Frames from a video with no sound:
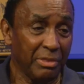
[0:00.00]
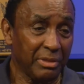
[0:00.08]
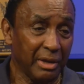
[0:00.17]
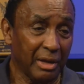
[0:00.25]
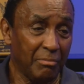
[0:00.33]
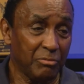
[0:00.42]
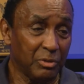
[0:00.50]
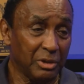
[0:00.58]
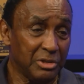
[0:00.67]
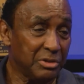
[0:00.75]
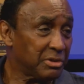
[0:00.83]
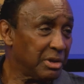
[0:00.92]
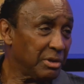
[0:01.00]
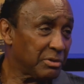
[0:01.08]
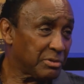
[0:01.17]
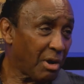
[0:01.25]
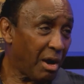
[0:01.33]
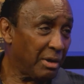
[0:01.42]
I think I'm really just getting
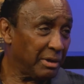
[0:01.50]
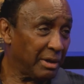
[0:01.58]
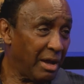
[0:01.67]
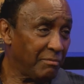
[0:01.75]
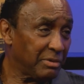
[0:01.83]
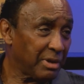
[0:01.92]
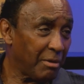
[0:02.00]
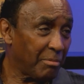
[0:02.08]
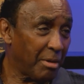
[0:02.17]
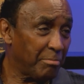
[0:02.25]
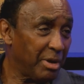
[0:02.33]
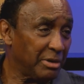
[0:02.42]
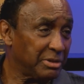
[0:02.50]
started. I haven't had my best days